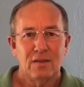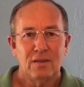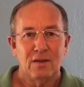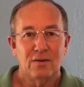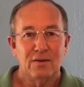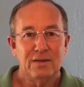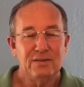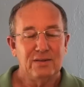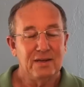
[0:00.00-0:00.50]

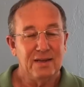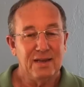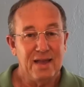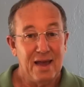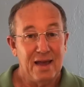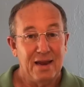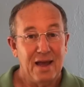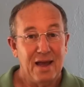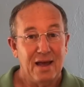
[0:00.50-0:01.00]
they're easy to
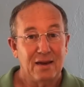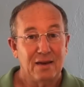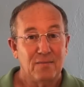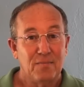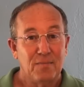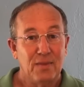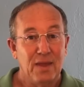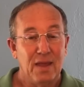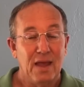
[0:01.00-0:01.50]
get at
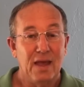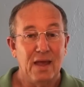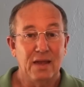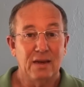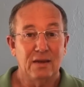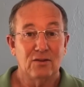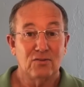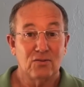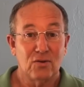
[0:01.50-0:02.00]

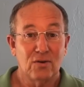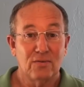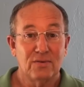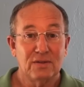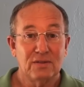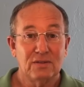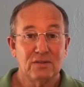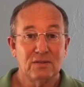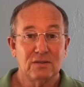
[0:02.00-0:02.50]
and
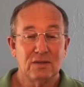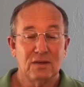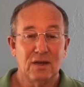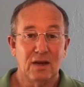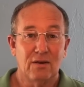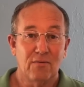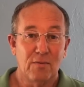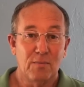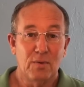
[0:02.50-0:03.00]
service
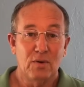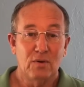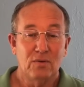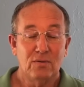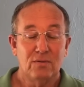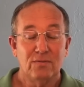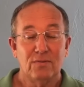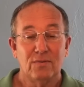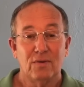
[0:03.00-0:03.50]
and
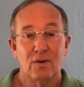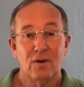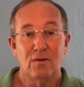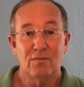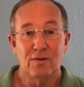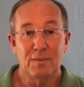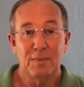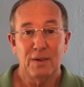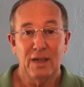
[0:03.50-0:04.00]
remove or
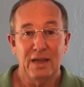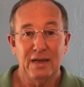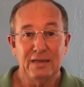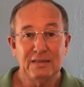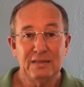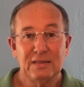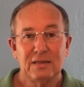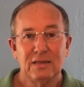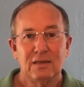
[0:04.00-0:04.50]

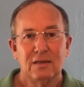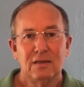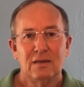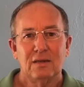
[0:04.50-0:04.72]
replace.